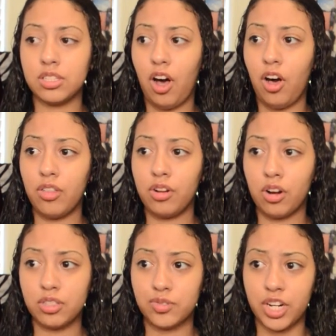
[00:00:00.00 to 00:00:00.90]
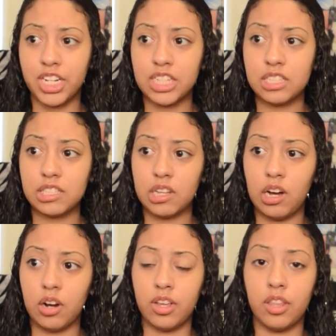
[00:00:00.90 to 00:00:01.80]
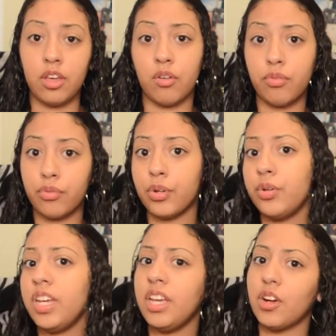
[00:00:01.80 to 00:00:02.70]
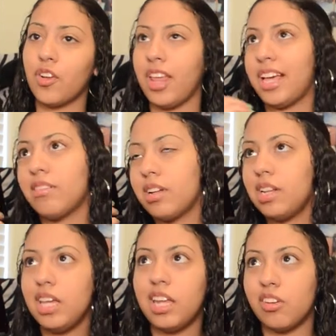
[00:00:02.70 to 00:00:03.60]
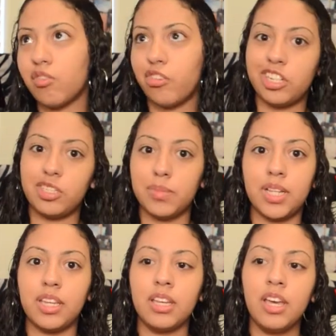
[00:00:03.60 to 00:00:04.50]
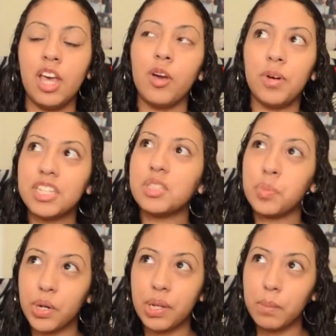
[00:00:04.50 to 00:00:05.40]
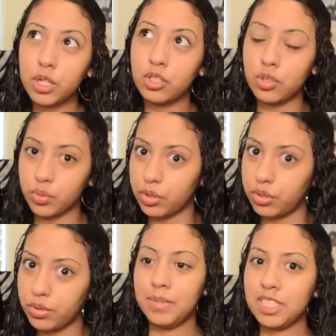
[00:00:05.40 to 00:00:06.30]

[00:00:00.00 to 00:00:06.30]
all the girls' fragrance are either fruity or like clean and fresh smelling, which is pretty much true.